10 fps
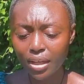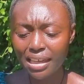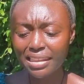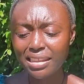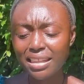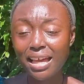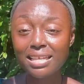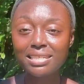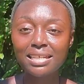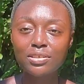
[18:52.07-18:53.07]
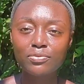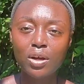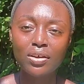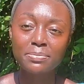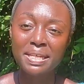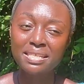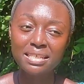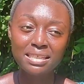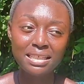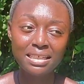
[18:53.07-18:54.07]
And then the last stage of Ra is
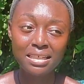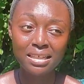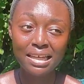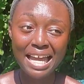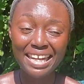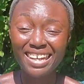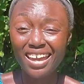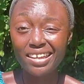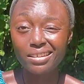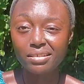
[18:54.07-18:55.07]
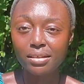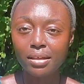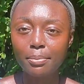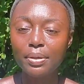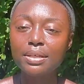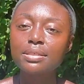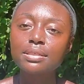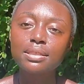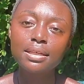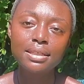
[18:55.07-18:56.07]
basically at night because
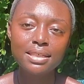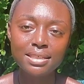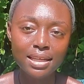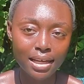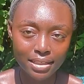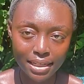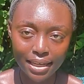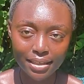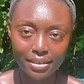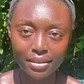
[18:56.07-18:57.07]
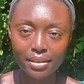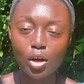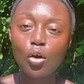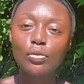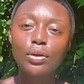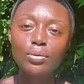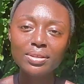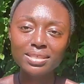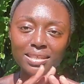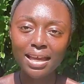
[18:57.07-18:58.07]
the sun is not dead. Although
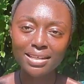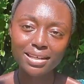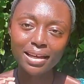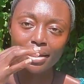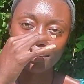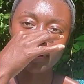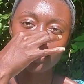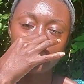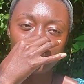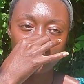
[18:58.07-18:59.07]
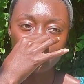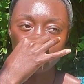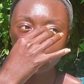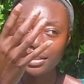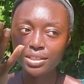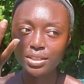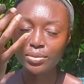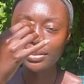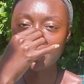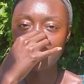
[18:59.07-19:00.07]
it's nighttime, the sun is
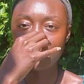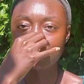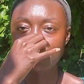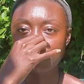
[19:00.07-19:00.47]
still there,